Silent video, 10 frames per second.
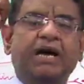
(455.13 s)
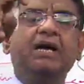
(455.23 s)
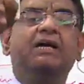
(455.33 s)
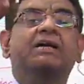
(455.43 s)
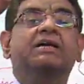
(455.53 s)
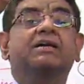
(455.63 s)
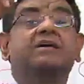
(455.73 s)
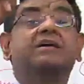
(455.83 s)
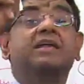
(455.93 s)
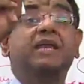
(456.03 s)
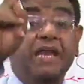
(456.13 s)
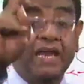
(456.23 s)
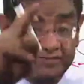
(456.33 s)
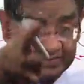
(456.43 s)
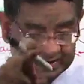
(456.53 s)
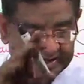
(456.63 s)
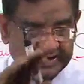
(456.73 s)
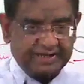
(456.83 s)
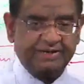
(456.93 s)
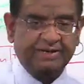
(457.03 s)
the left
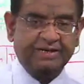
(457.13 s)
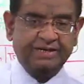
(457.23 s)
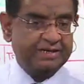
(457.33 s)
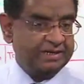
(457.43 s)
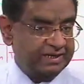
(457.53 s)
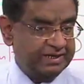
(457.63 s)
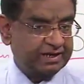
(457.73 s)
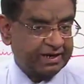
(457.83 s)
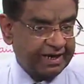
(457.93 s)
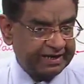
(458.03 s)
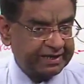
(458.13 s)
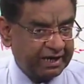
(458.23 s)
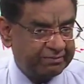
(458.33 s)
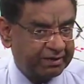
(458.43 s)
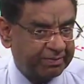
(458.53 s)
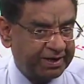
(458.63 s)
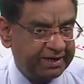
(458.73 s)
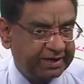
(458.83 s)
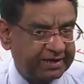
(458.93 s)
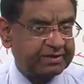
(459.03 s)
side. In the right thalamic
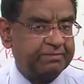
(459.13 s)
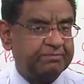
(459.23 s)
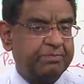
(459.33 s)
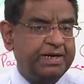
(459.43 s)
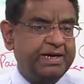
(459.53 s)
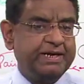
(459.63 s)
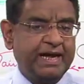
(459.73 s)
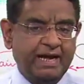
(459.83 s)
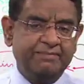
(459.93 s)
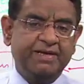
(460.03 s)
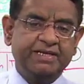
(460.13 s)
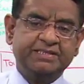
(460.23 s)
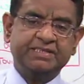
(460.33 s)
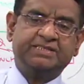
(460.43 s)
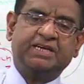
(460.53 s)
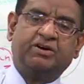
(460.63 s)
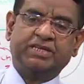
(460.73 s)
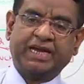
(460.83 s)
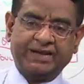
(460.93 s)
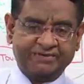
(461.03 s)
bleed, complete hemianesthesia
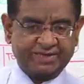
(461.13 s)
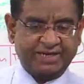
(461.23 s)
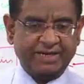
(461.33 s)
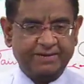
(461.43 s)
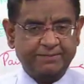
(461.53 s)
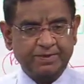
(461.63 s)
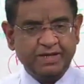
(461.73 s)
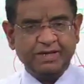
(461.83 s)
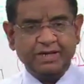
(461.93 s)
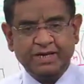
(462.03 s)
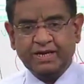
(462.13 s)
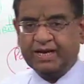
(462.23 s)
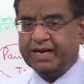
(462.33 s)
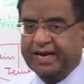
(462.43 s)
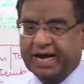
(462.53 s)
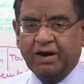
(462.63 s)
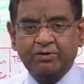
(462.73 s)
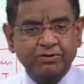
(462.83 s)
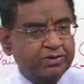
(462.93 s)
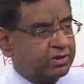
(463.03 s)
on the left side.
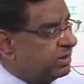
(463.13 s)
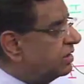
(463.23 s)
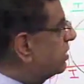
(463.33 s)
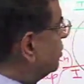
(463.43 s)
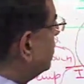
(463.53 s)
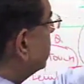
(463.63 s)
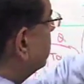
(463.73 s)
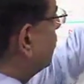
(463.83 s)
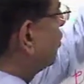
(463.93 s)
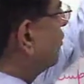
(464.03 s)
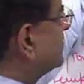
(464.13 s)
Now look at the board